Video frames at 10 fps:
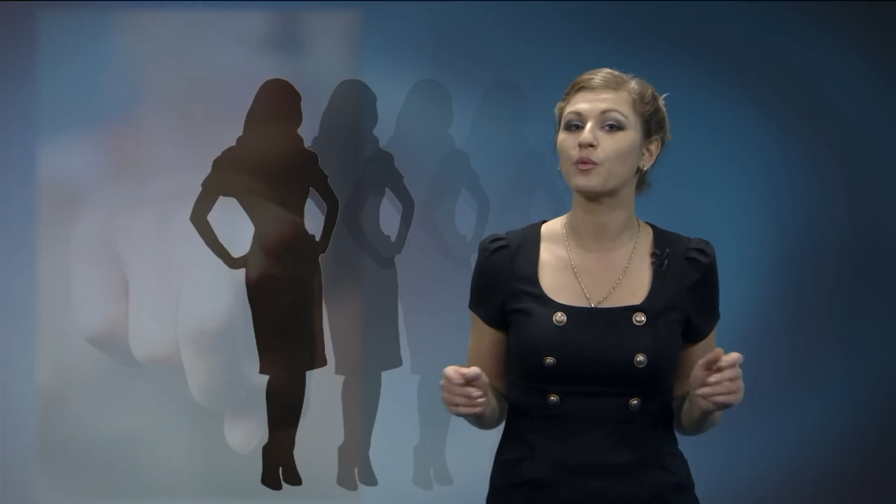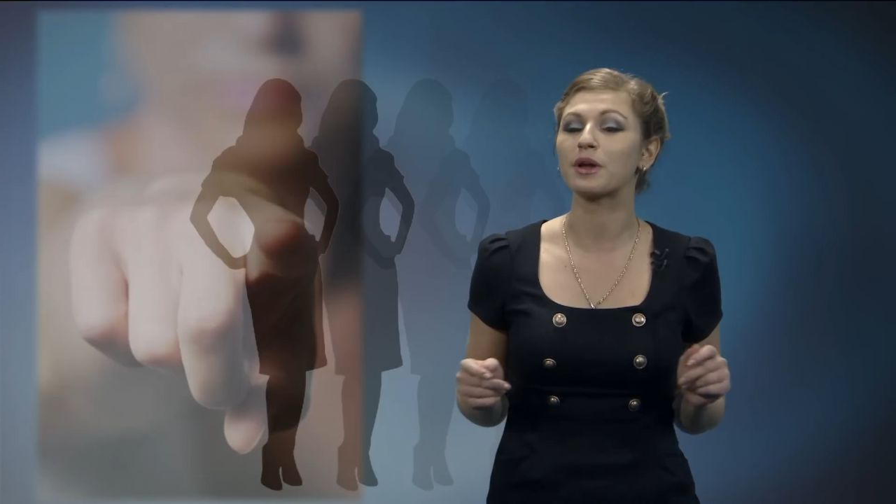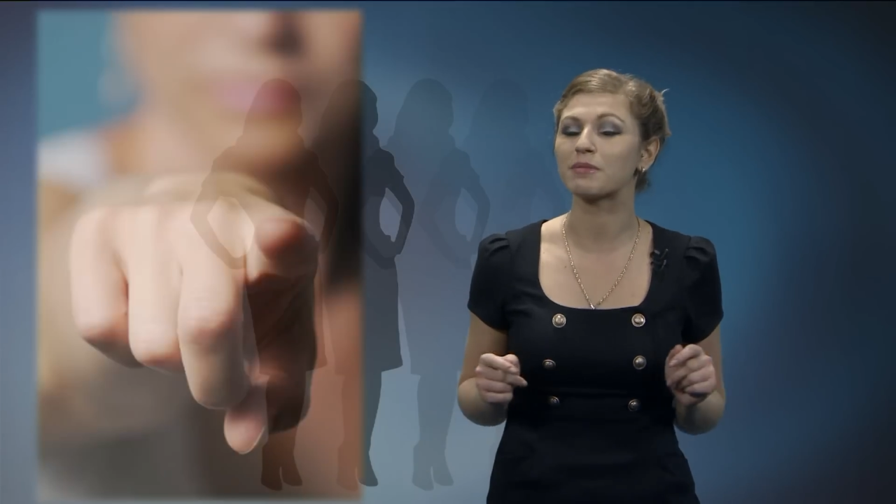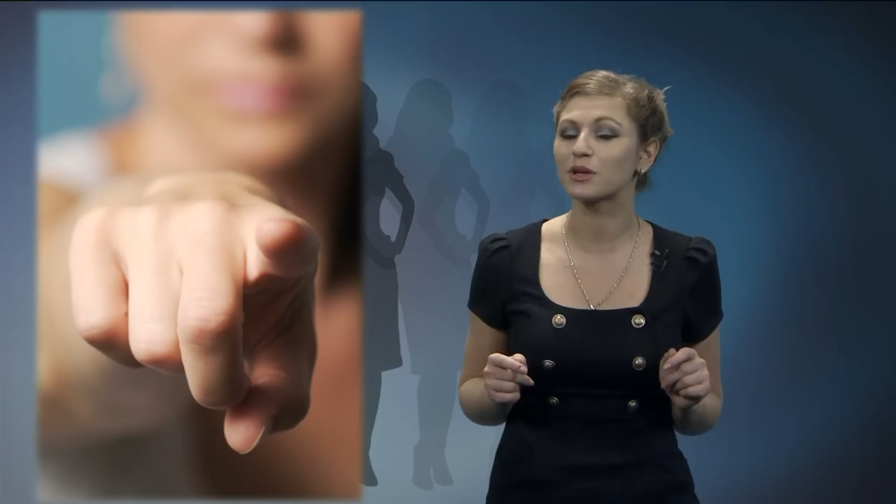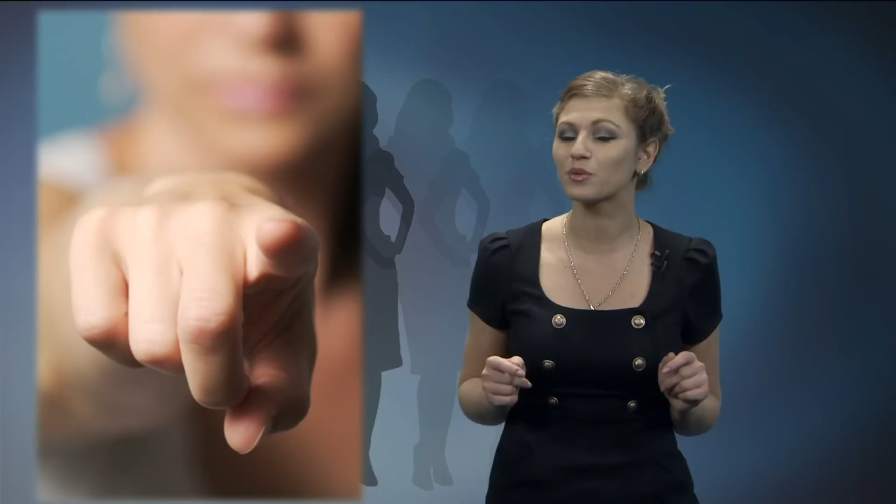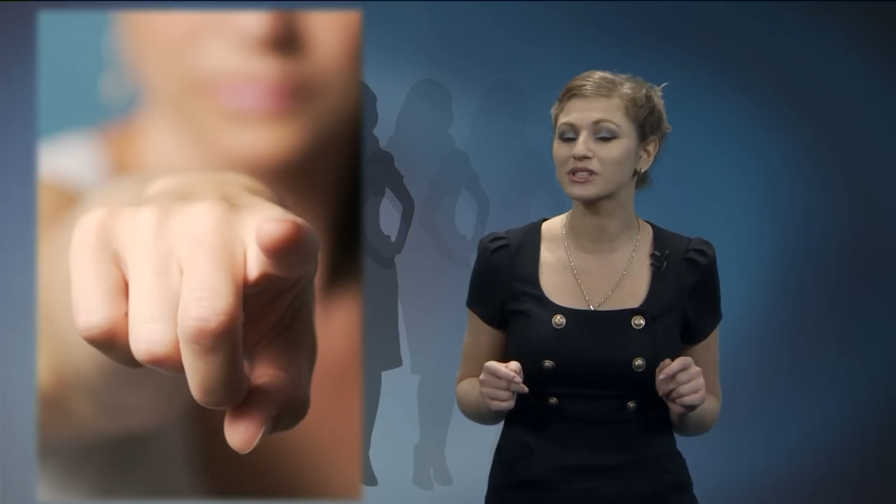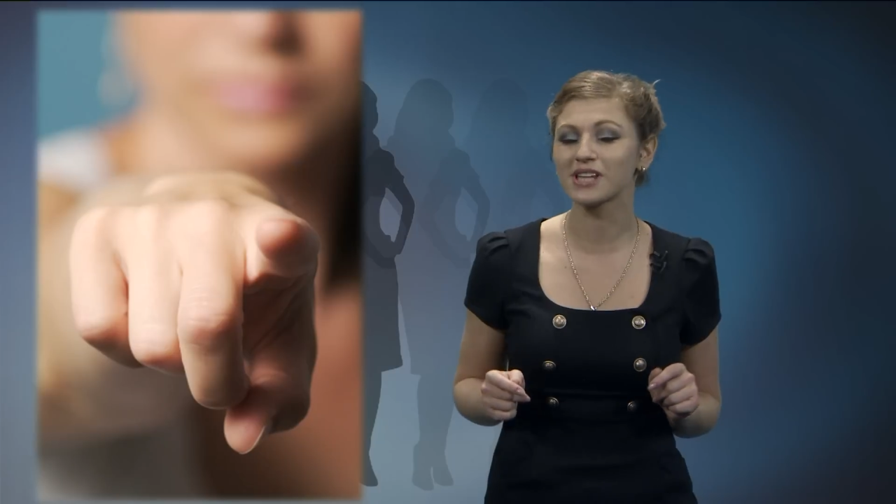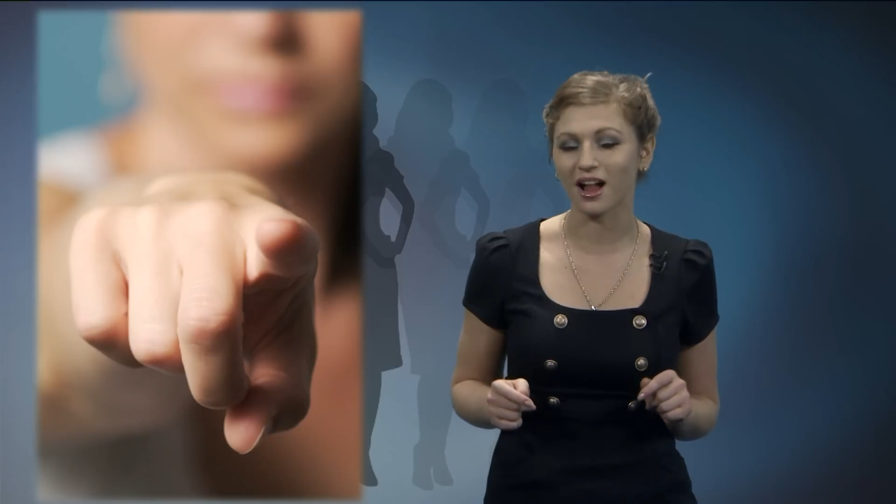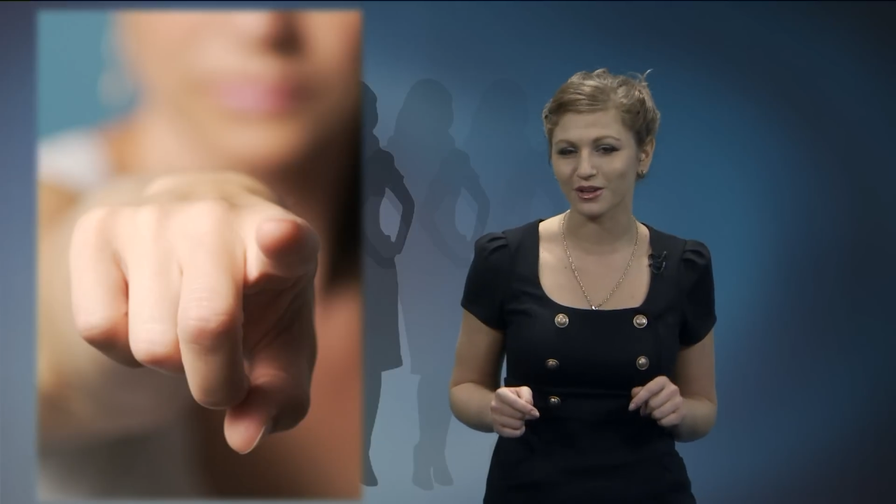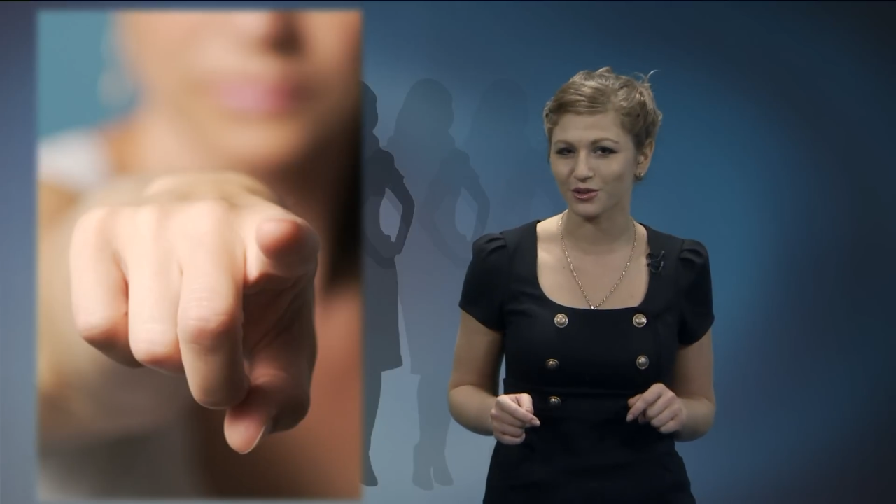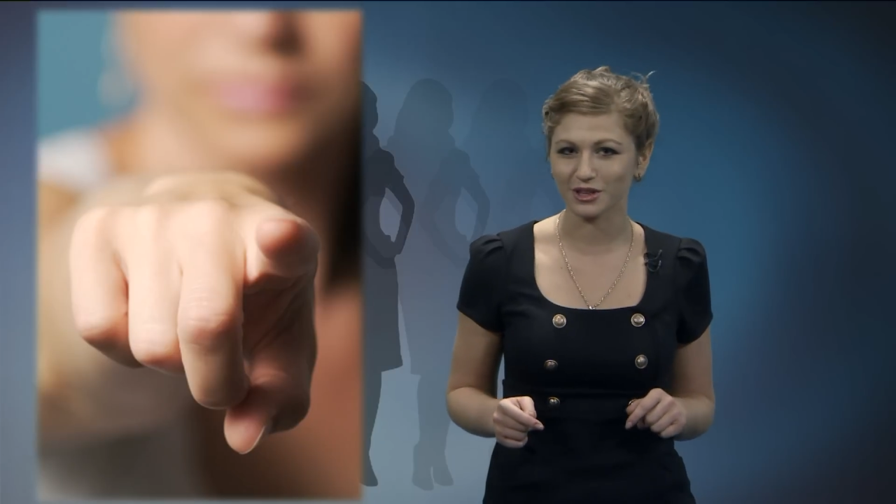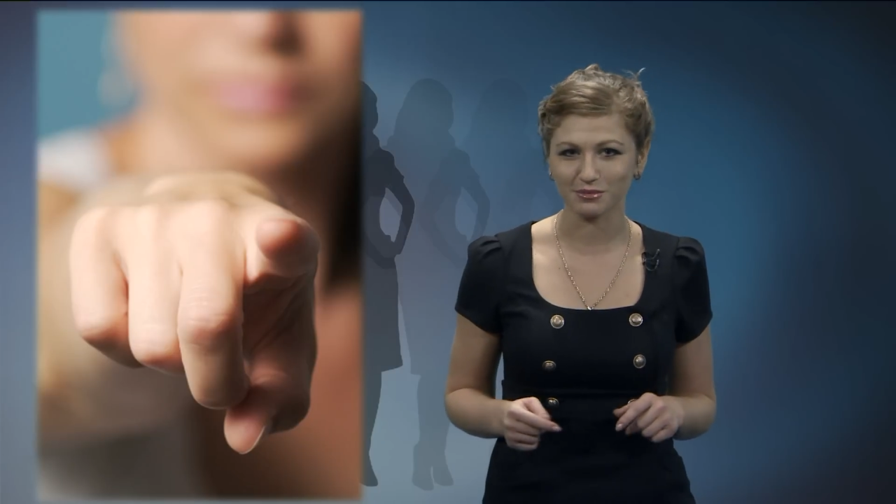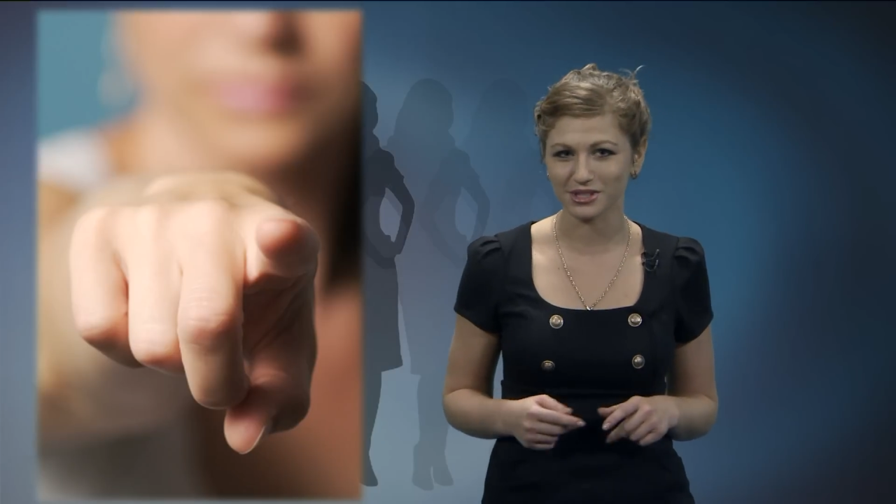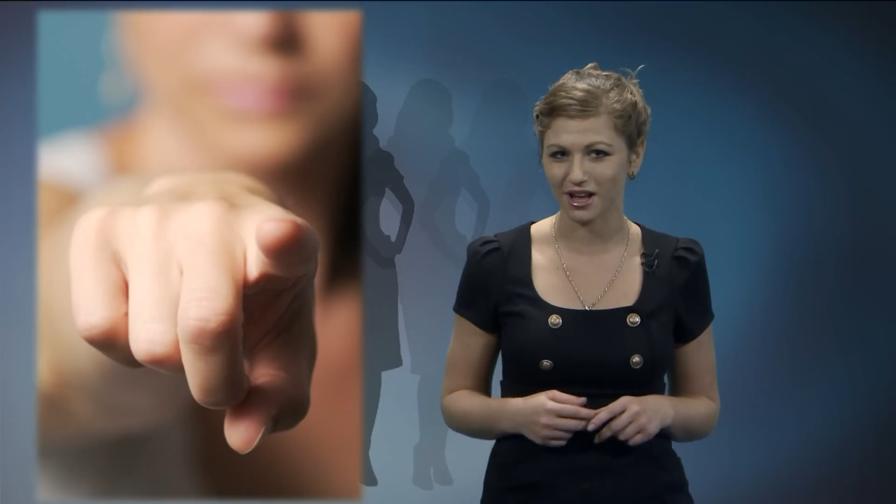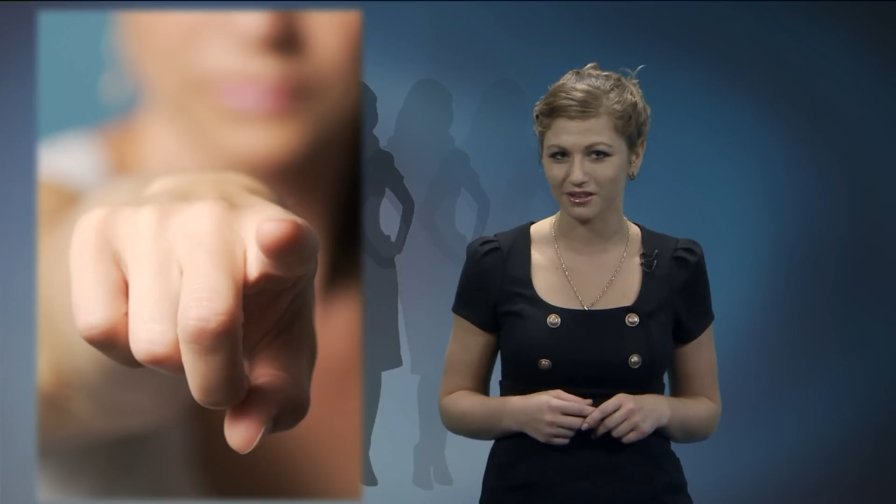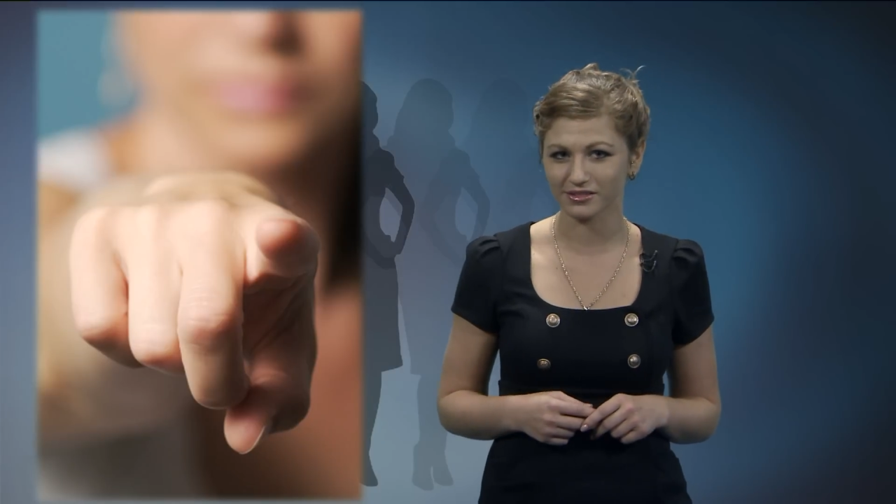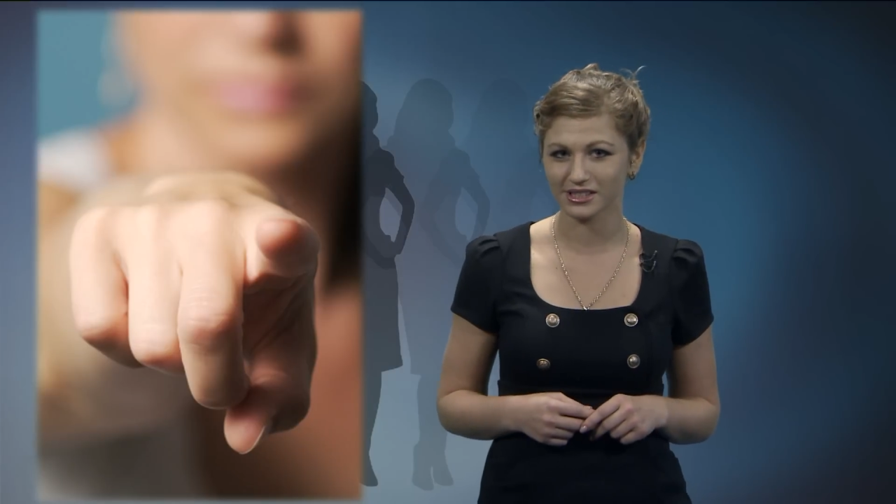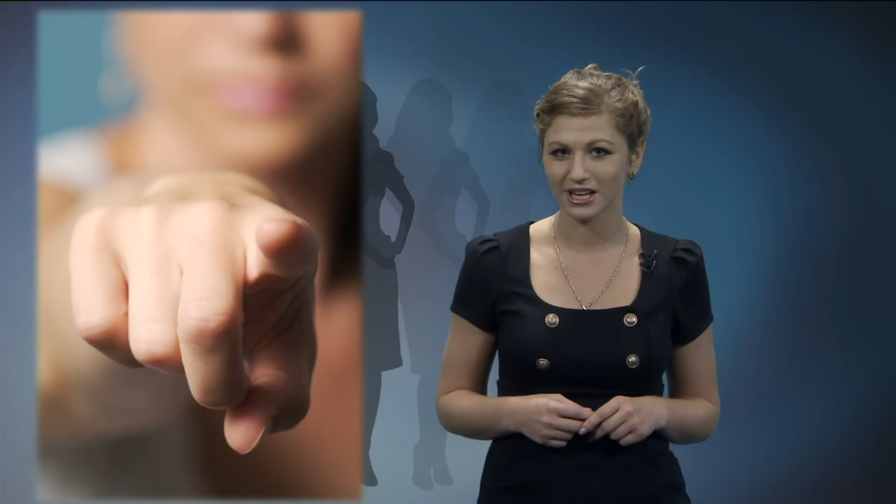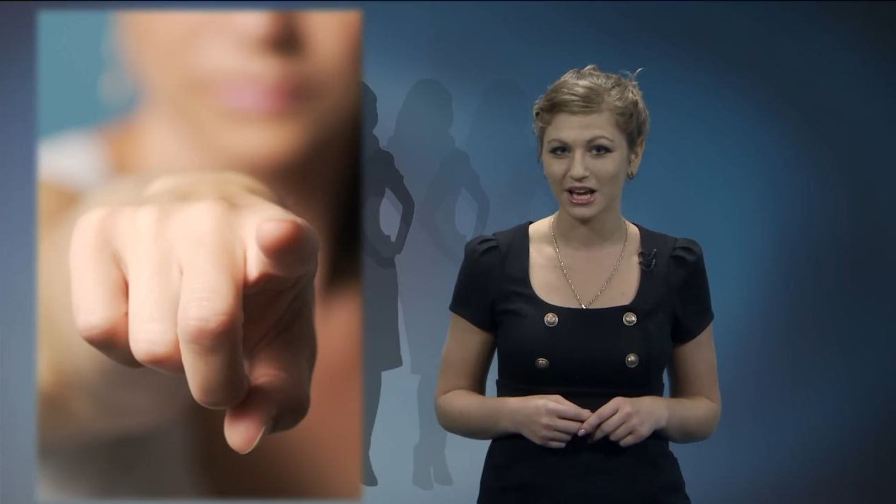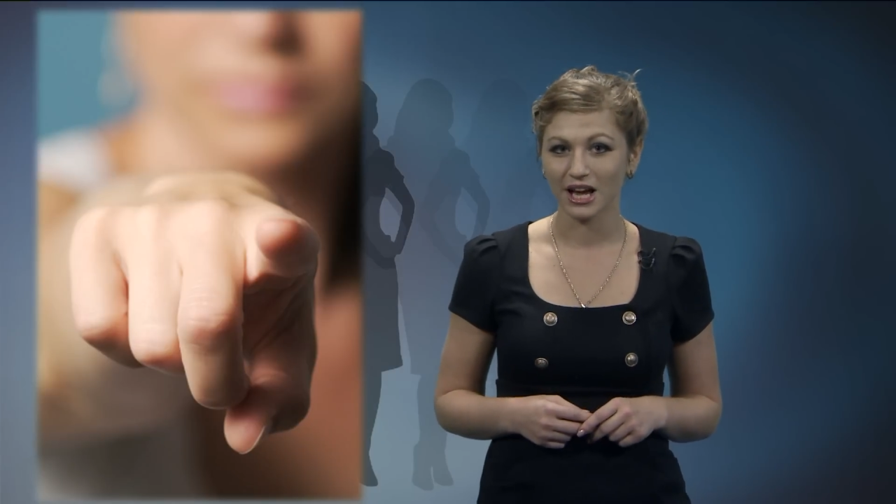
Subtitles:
women will tell you themselves.